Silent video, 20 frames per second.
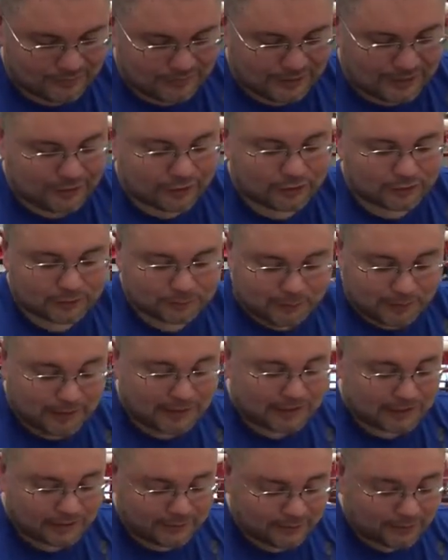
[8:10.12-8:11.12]
Errol
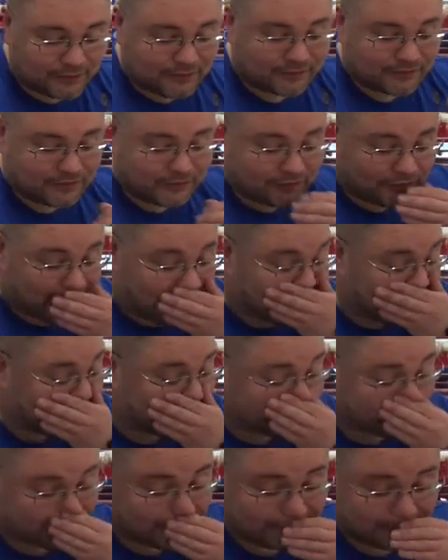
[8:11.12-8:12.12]
Spence, 55.
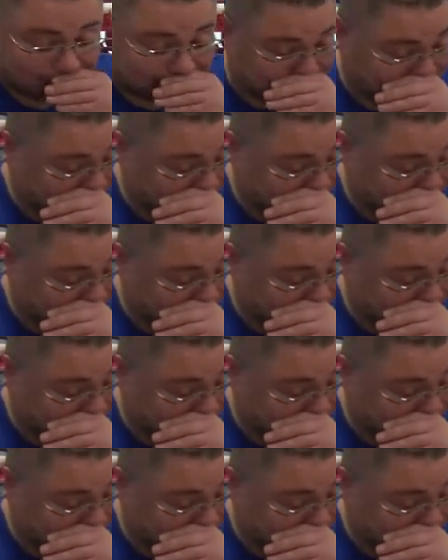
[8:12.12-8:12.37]
Errol Spence,